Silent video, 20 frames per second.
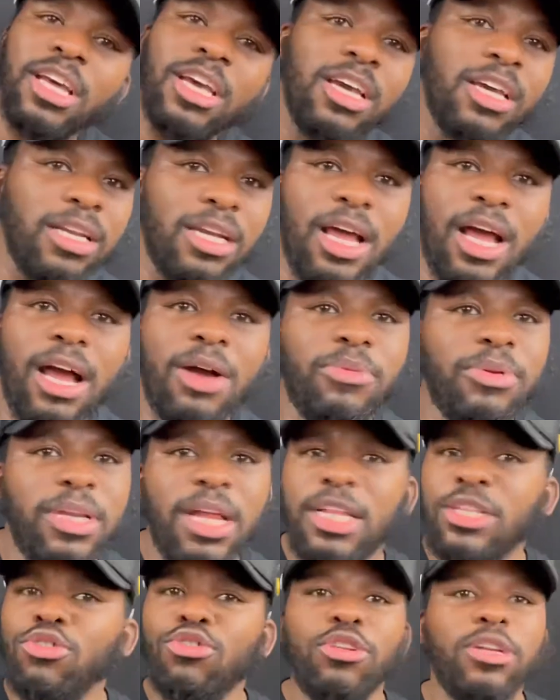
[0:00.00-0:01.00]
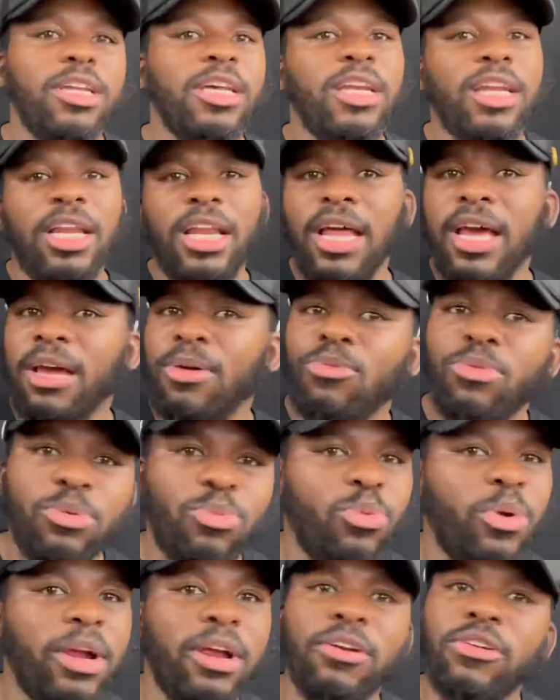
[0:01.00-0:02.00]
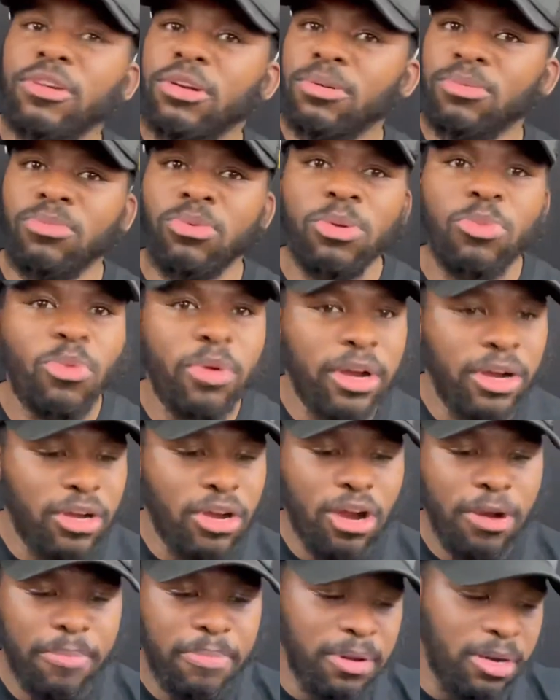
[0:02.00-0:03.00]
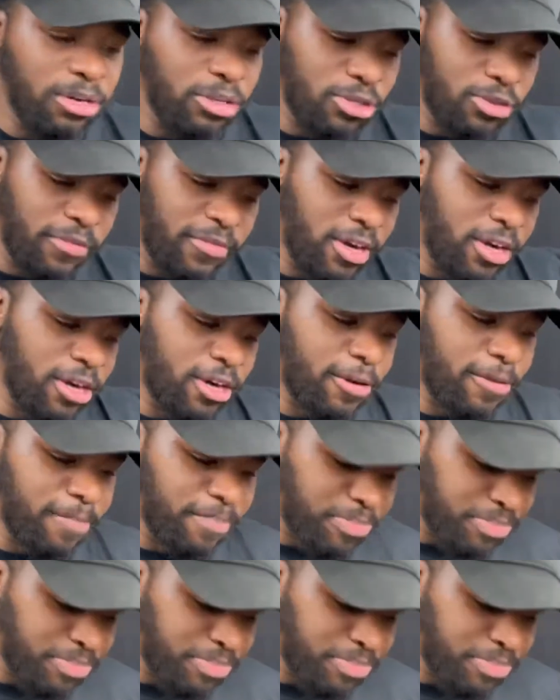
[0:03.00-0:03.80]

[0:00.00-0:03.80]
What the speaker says: Nah, we not doing none of that. We wearing them. We wearing our pairs over here.